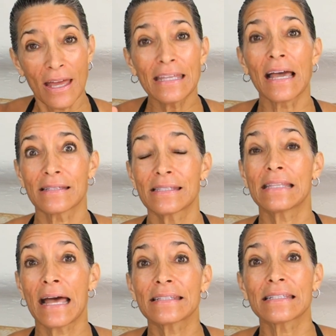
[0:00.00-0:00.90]
yes,
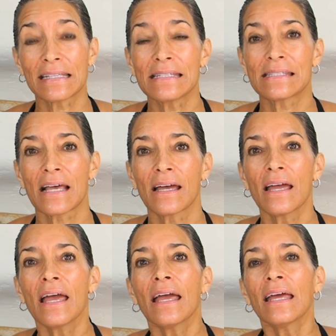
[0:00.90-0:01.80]
that's Lisa.
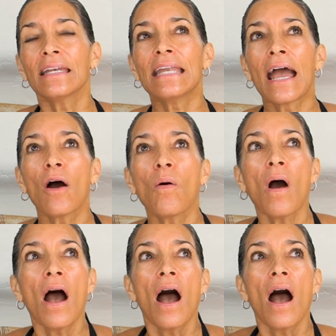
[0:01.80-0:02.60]
Now,